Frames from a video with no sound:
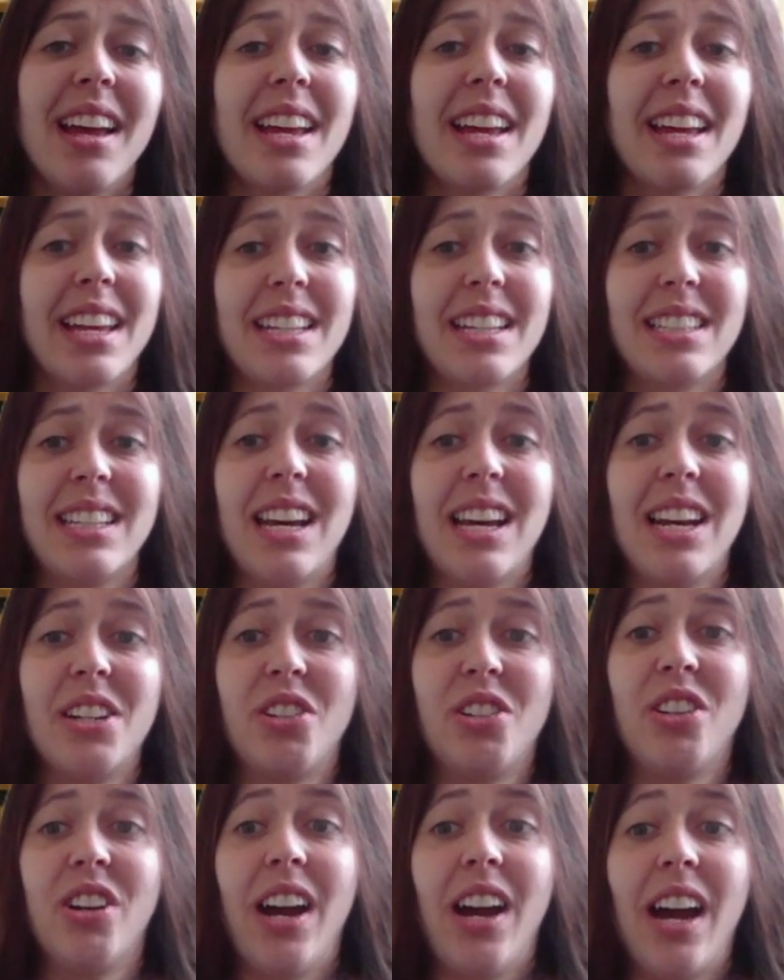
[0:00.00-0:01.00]

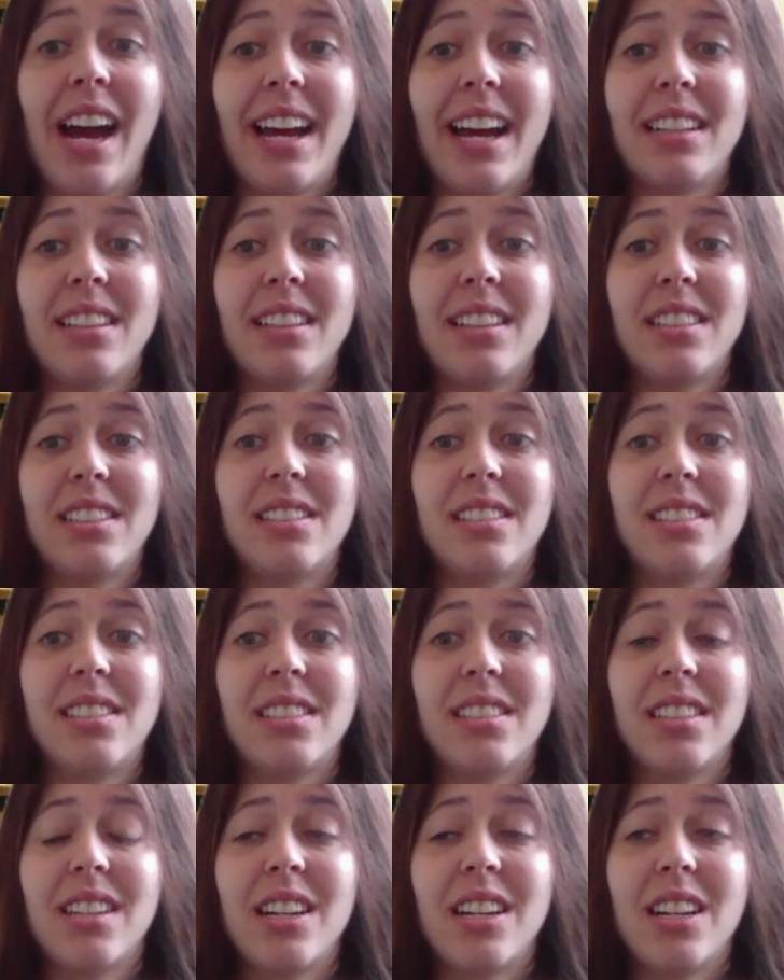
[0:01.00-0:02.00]
etc. And
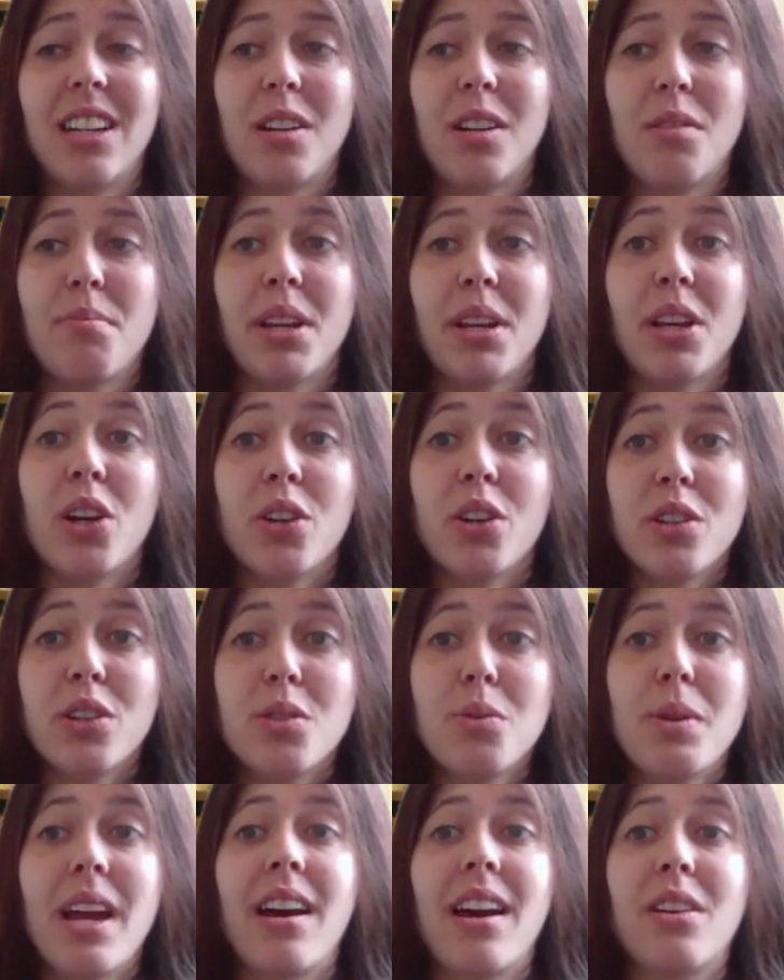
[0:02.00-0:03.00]
because
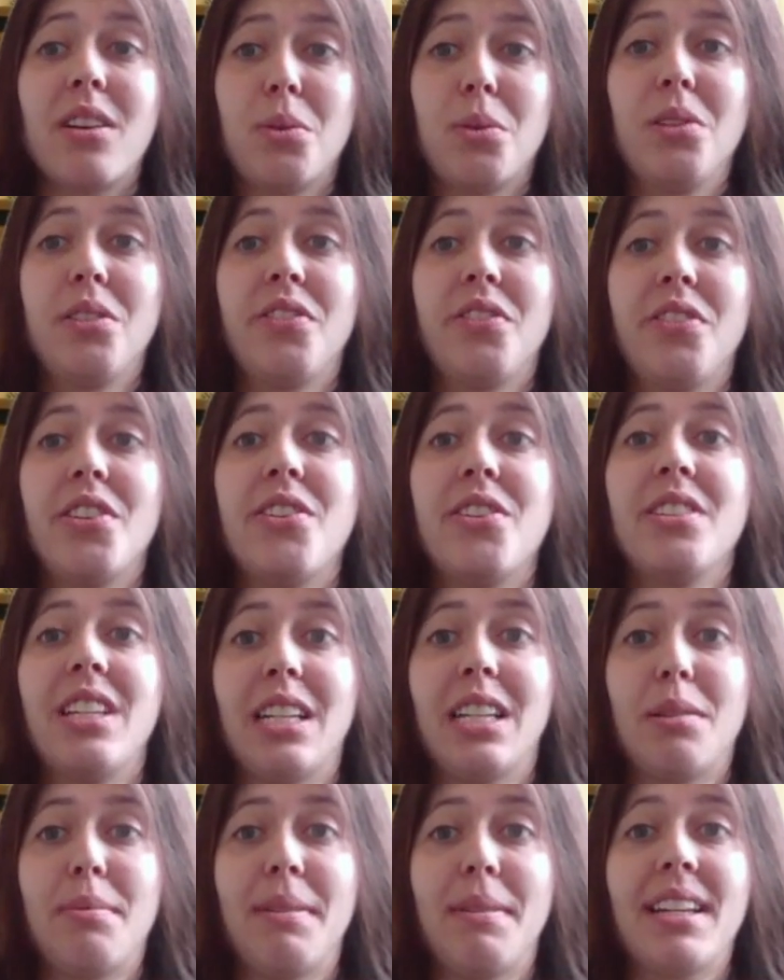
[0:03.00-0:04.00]
we had all of those
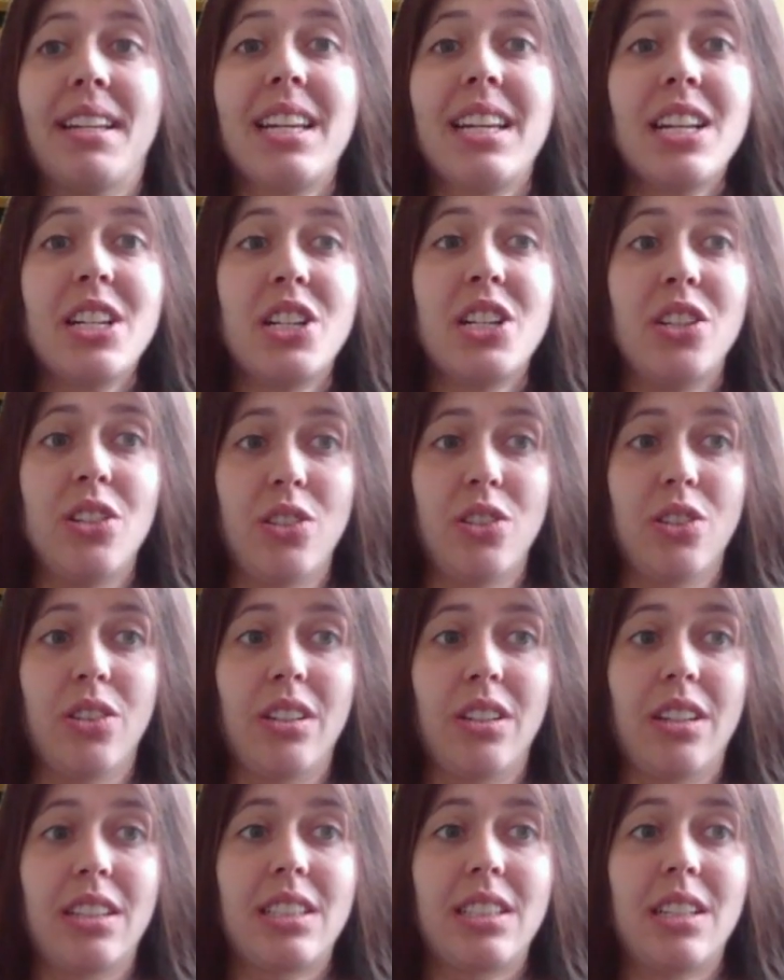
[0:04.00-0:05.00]
expectations on
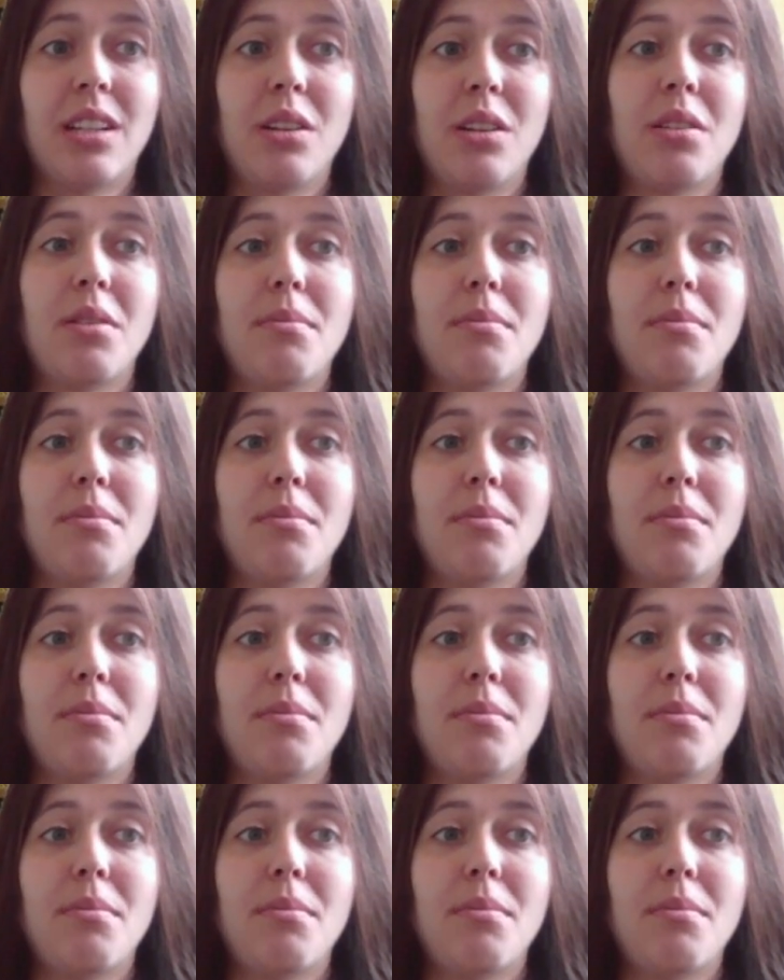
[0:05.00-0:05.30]
us that